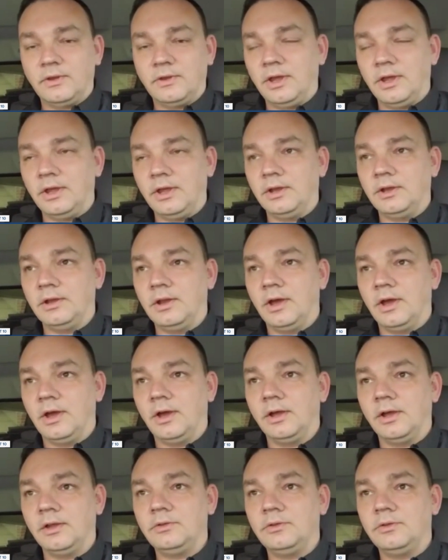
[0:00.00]
and
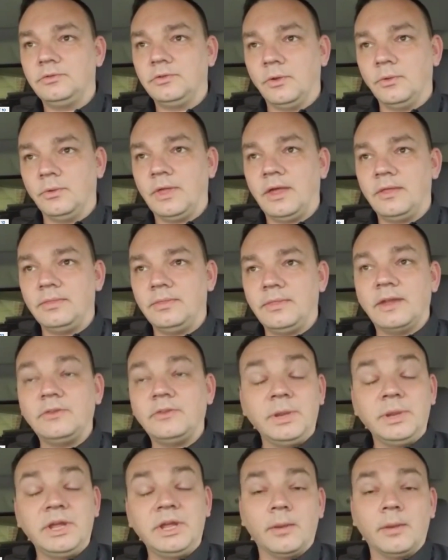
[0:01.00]
uh, so that that's
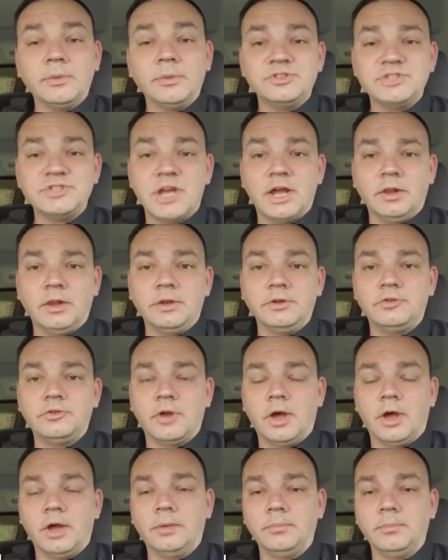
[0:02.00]
become a challenge
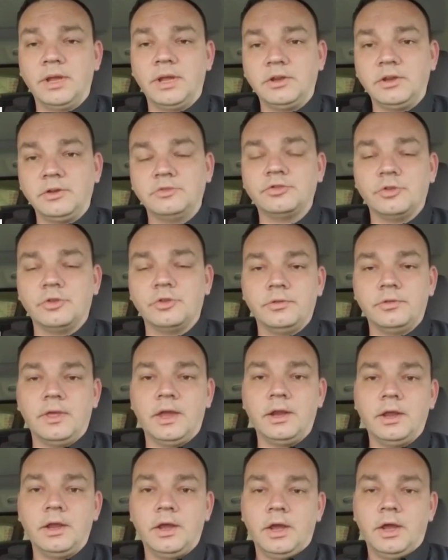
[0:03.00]
on making sure
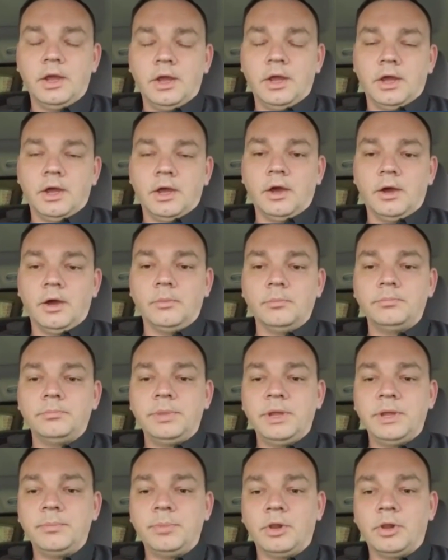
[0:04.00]
that um,
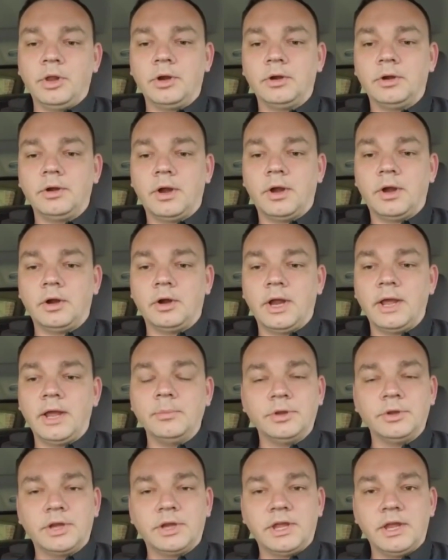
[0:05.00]
people are are
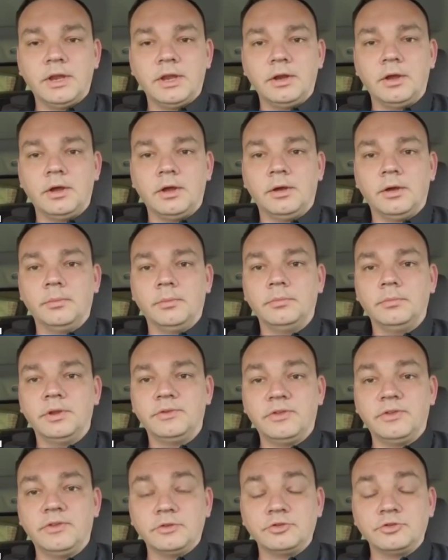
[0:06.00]
able to get um,
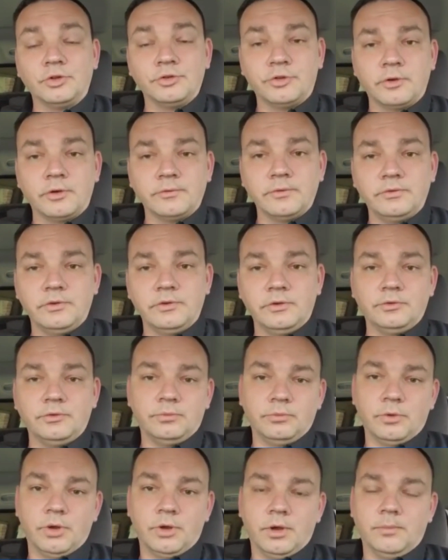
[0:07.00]
essential services
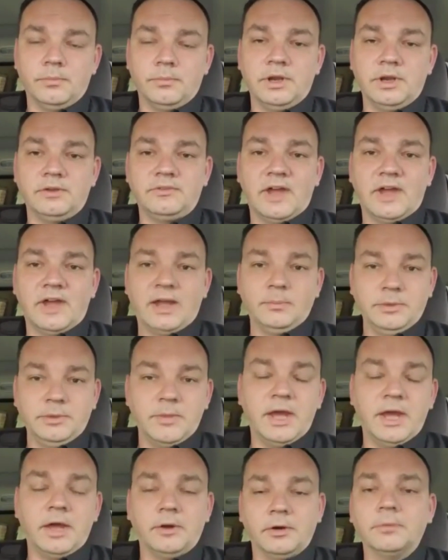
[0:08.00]
um, in a timely
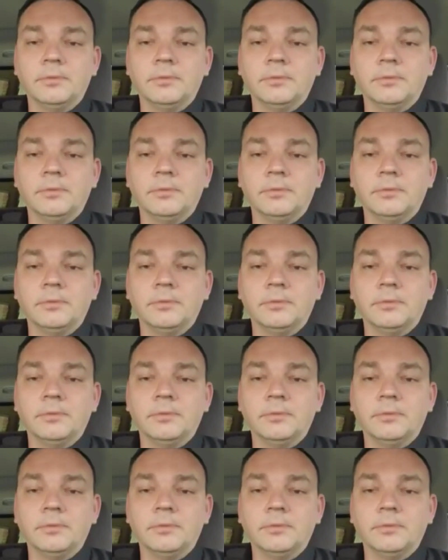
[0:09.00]
manner.